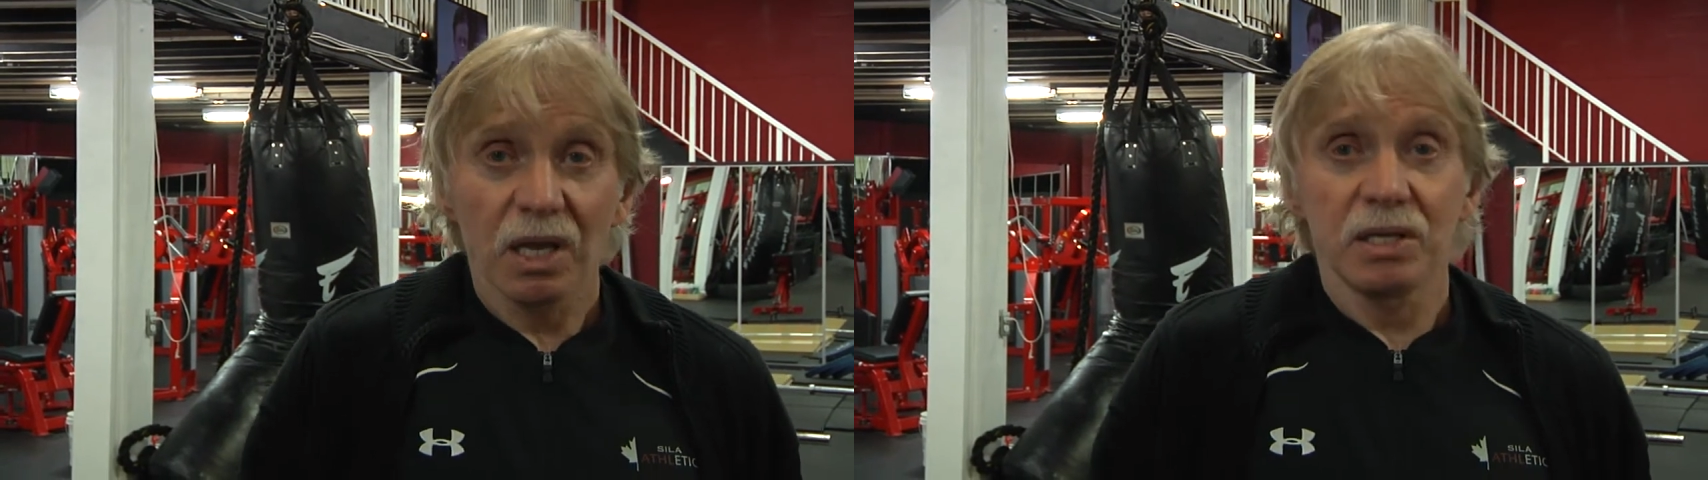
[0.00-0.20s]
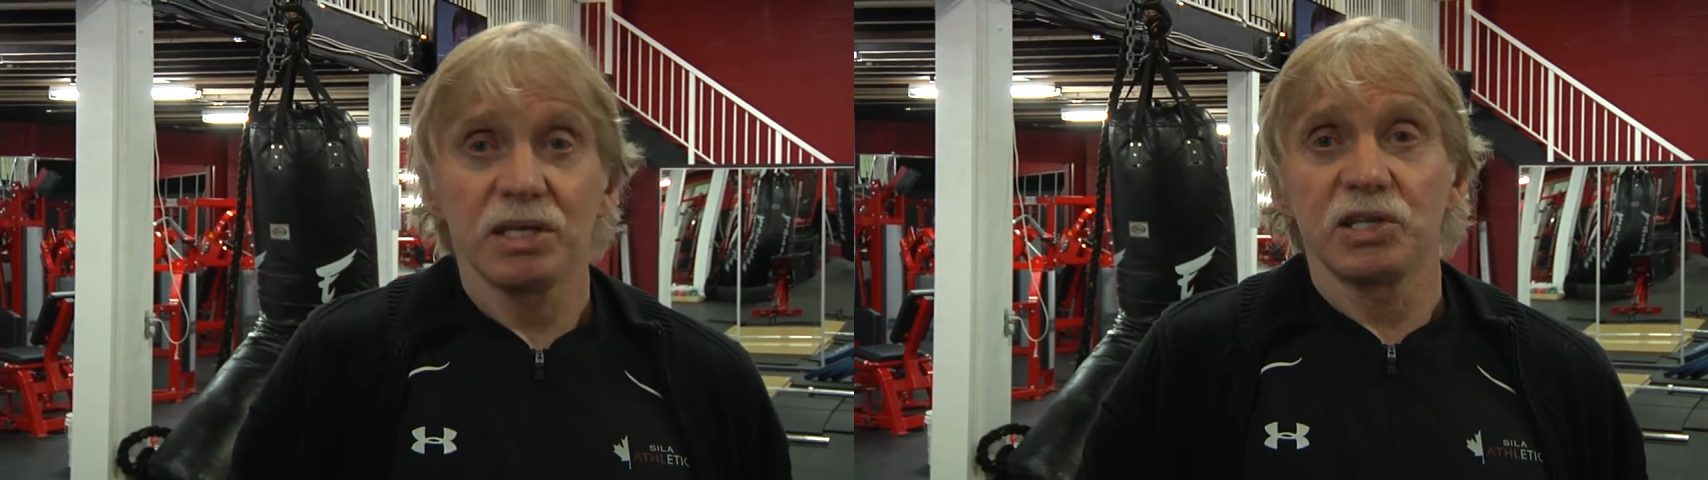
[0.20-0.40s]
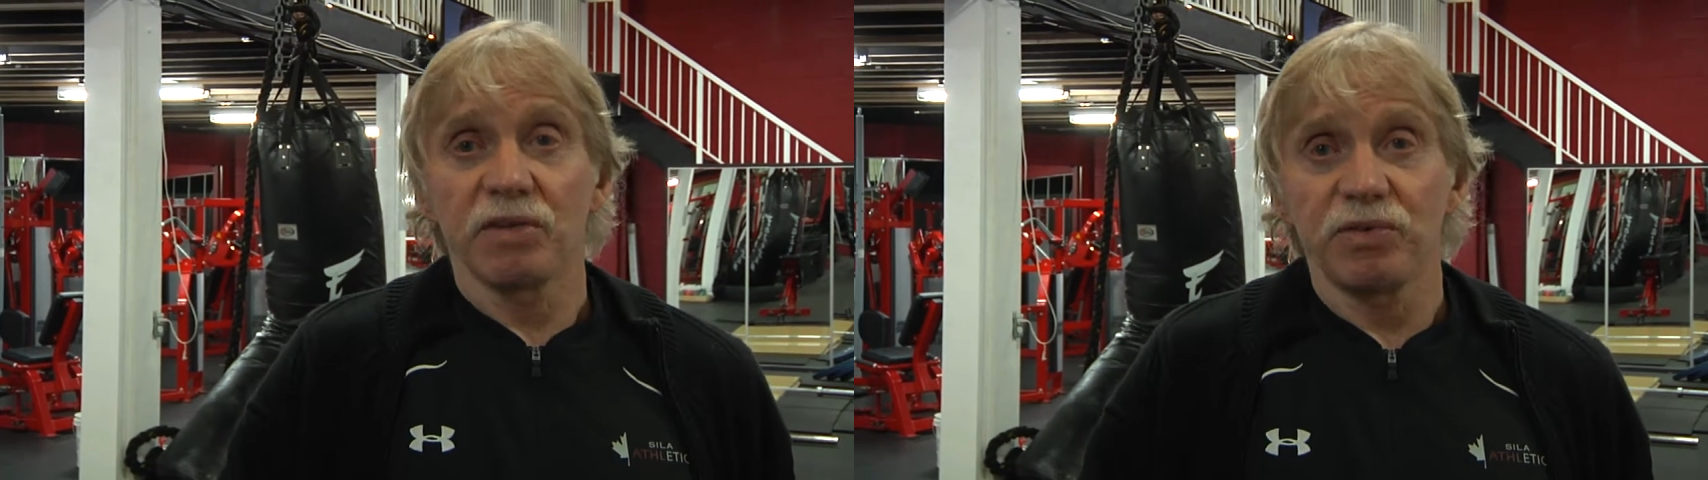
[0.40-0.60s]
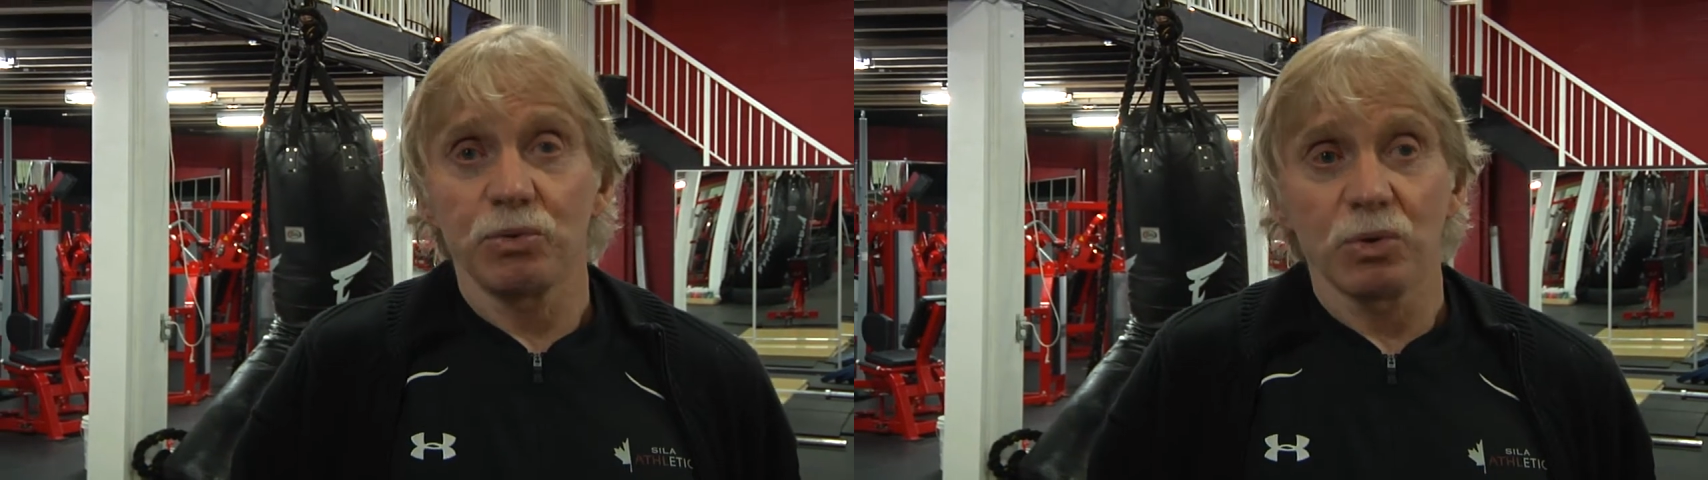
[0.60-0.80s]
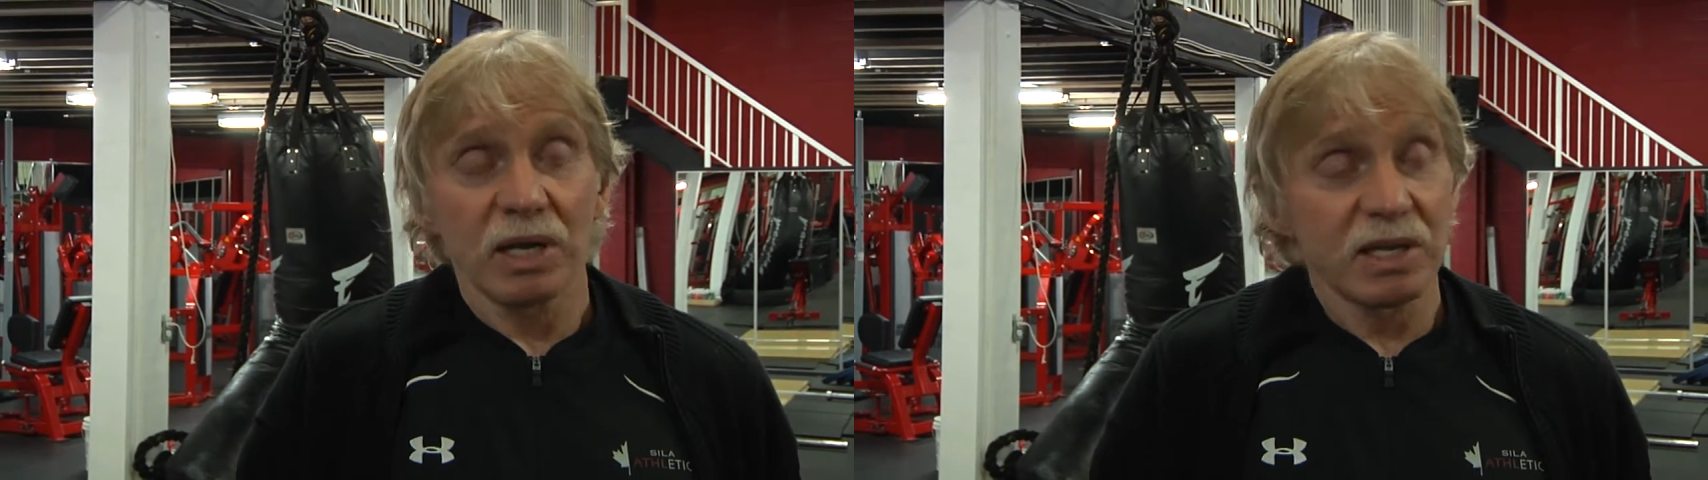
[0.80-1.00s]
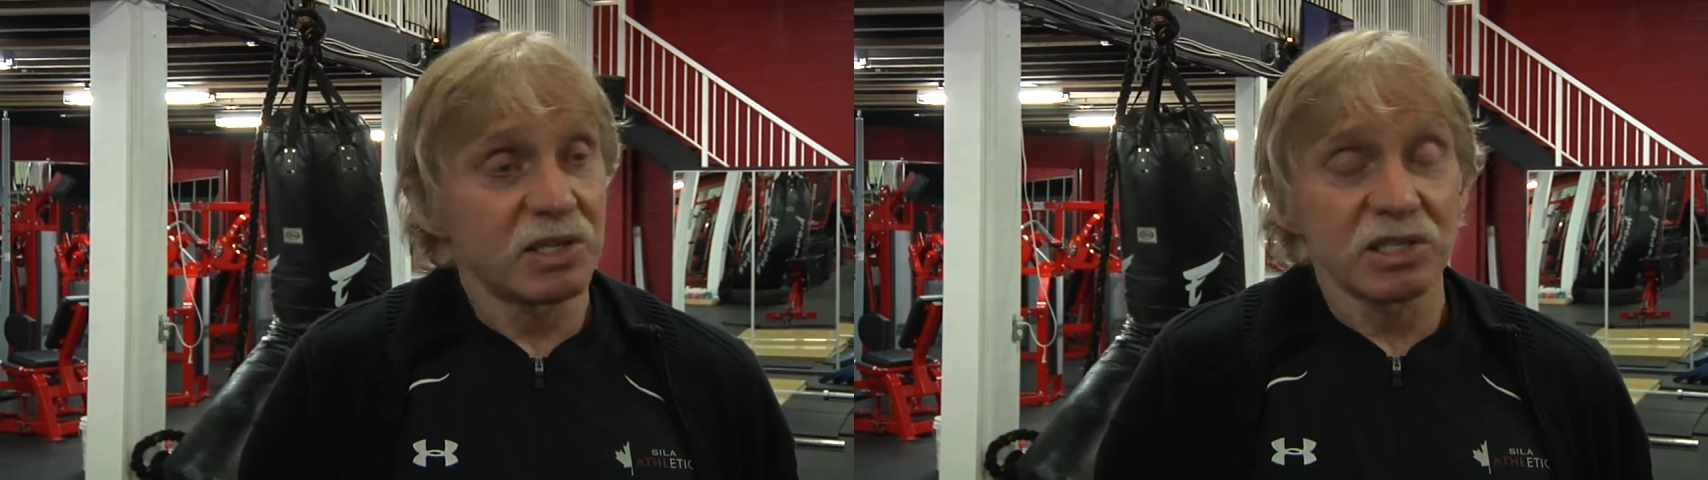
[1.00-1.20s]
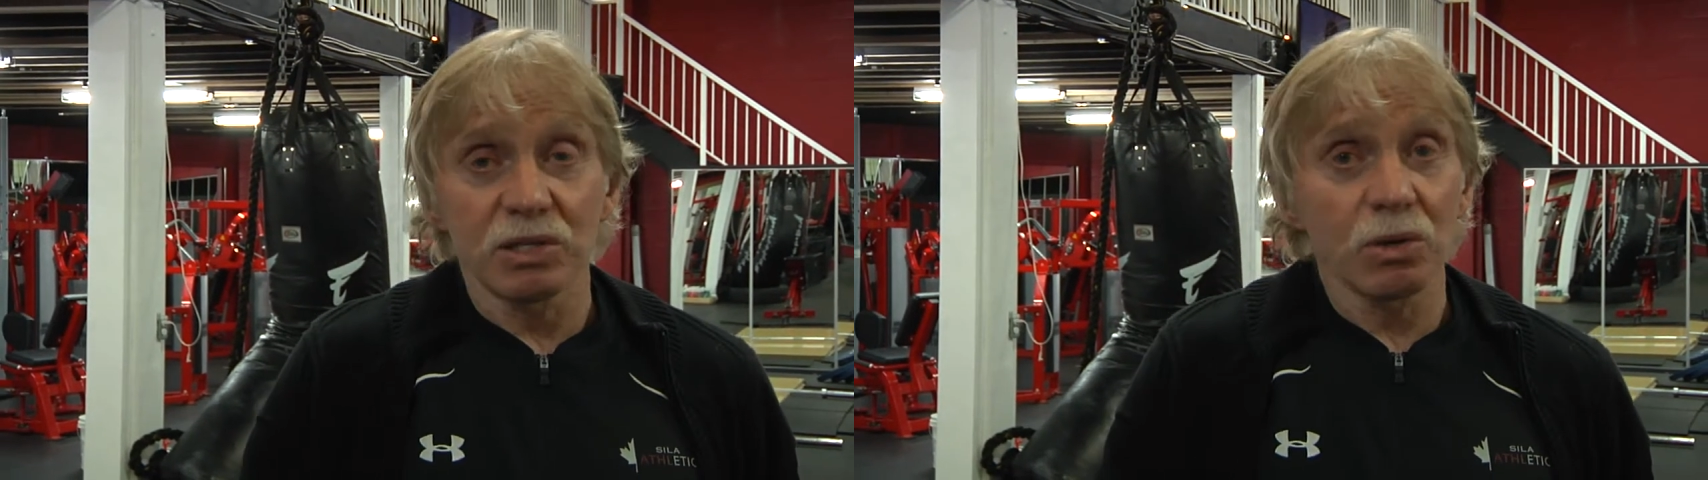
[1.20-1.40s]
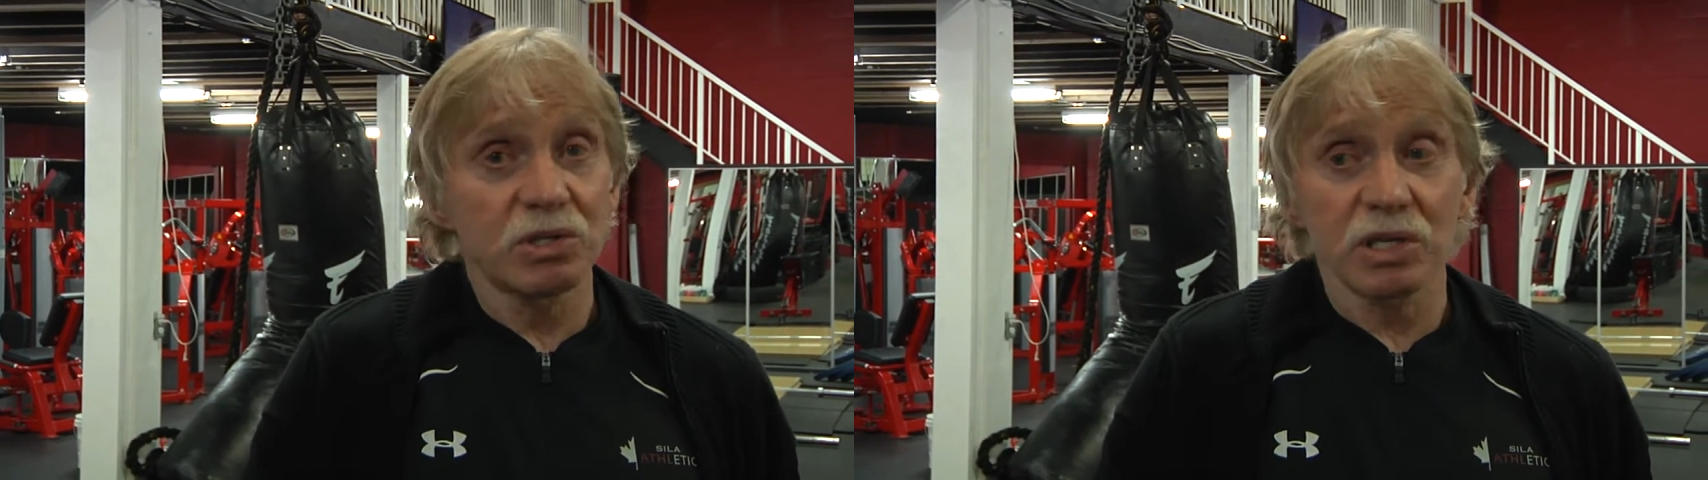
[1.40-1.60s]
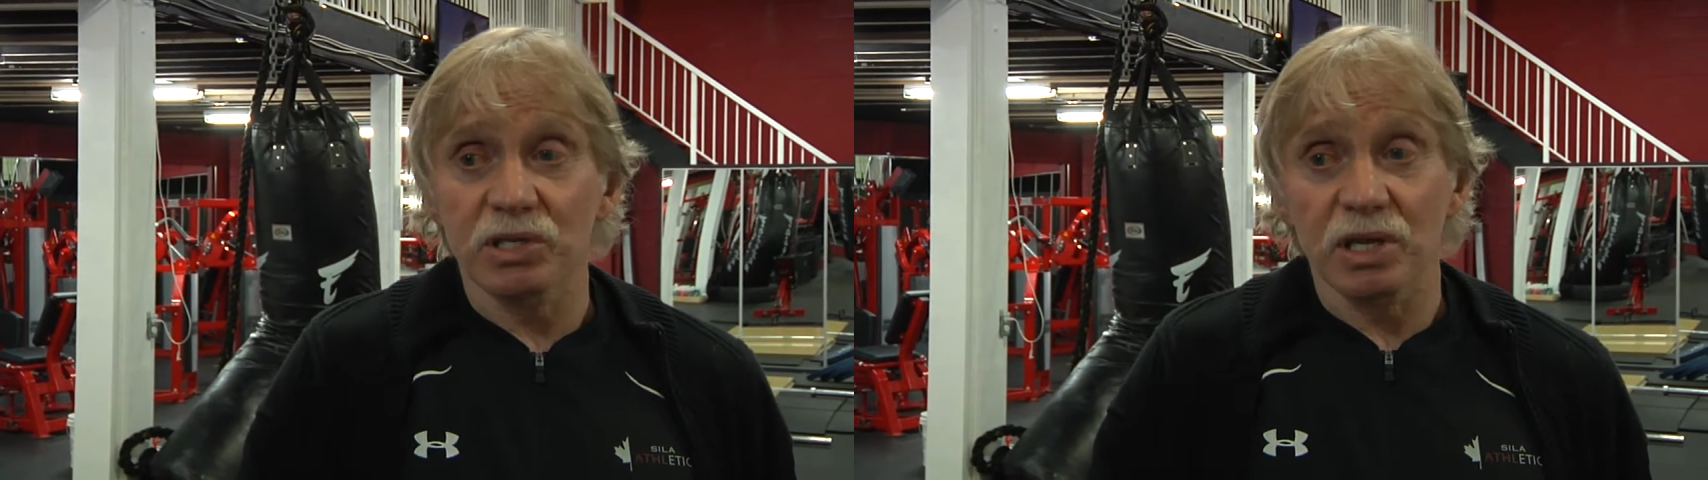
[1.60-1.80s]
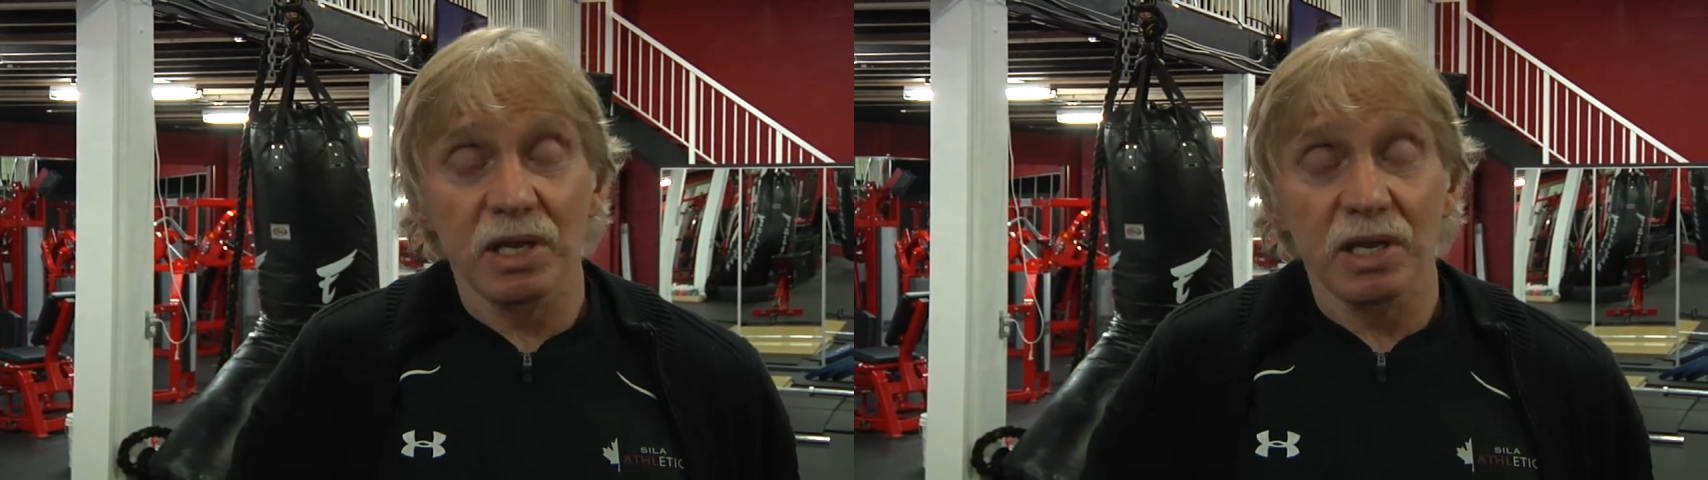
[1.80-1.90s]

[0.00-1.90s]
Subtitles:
there's a few. And this is not just